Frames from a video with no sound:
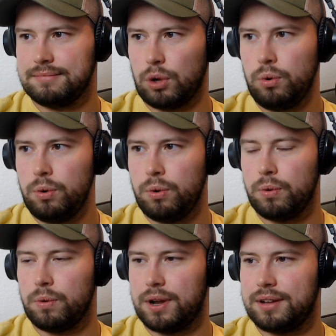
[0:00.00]

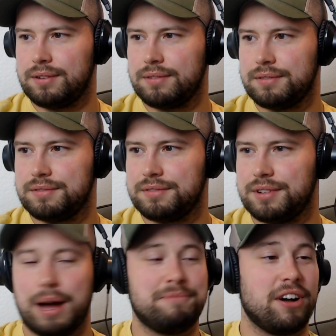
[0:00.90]
Whew.
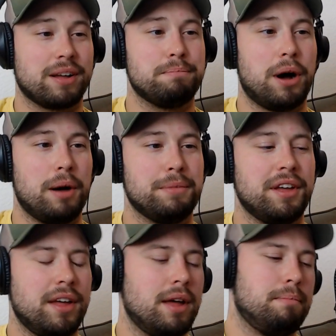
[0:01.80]
I'm fucking pumped.
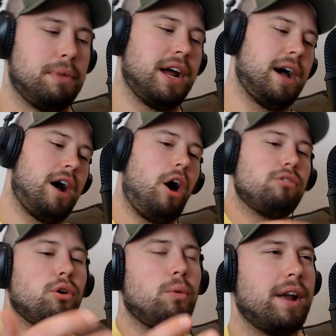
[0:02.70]
But I'll
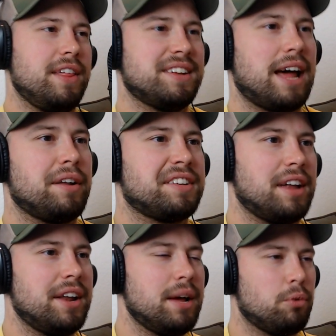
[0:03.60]
rule one of these out on
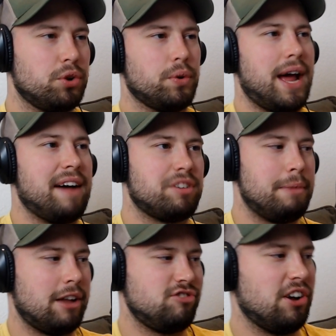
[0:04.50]
Sunday. We'll do an
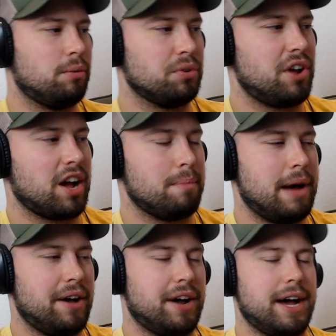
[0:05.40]
aftermath show. We'll talk
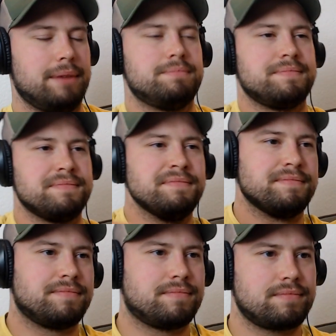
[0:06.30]
about
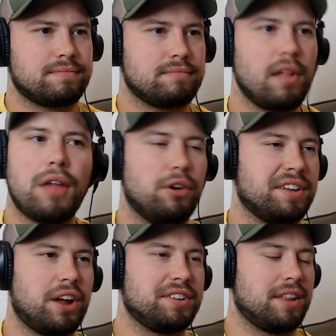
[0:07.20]
the
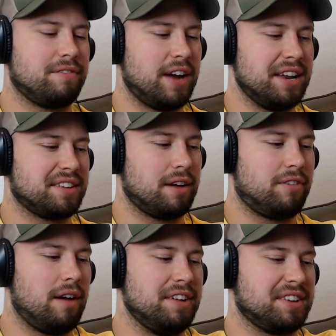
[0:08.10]
results of the fight and stuff,
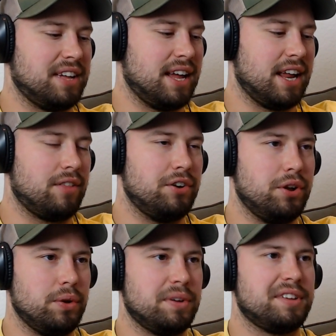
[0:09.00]
obviously. Any other
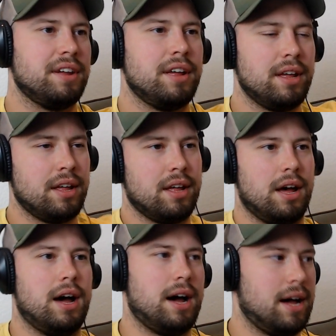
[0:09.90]
news?
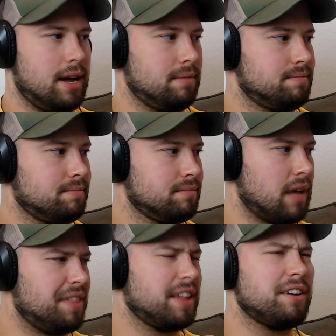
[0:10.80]
I
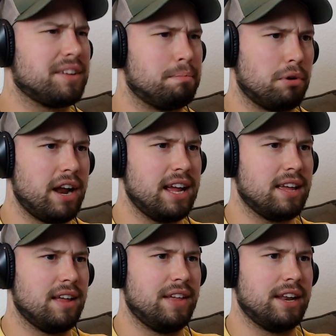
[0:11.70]
think there's a
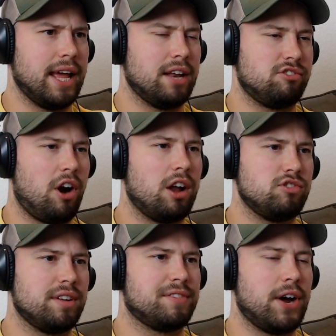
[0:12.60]
break, and then
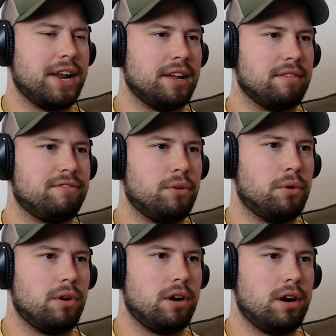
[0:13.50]
Andrade's fighting
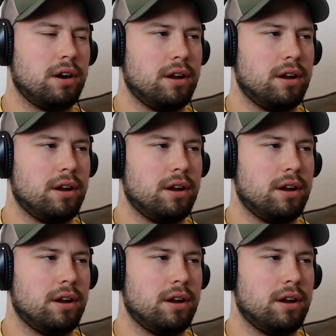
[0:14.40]
for...